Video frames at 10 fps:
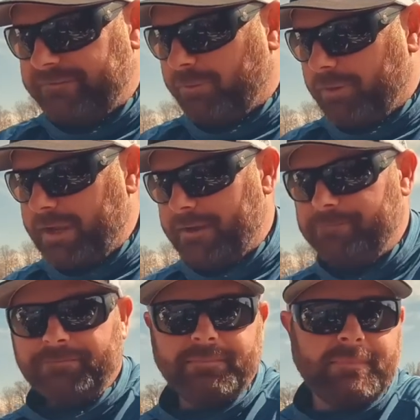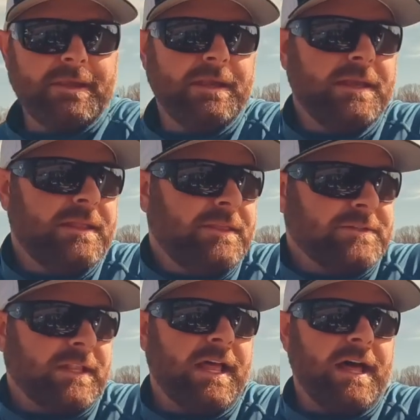it for you. There's
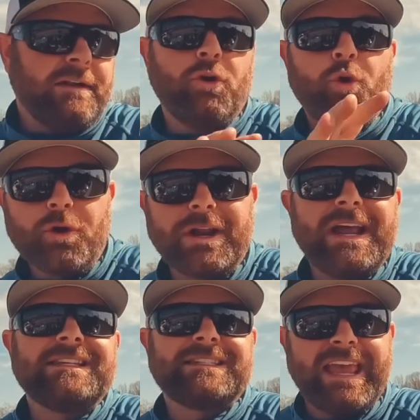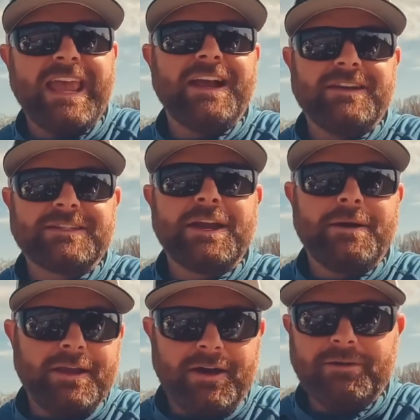a lot of organized chaos
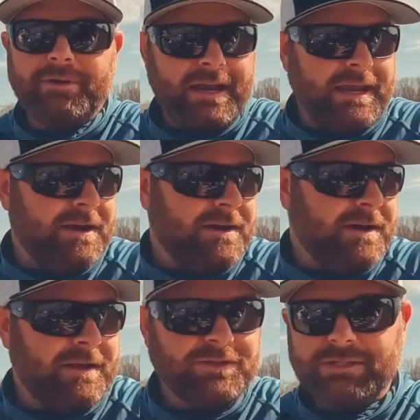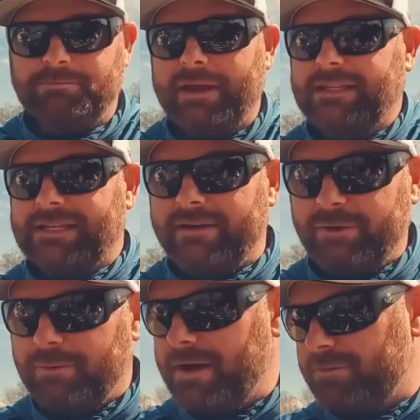going on right here. There's just baits
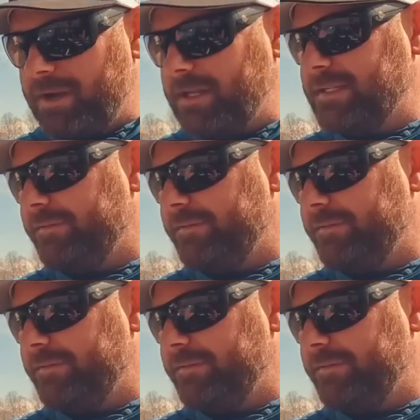everywhere, rods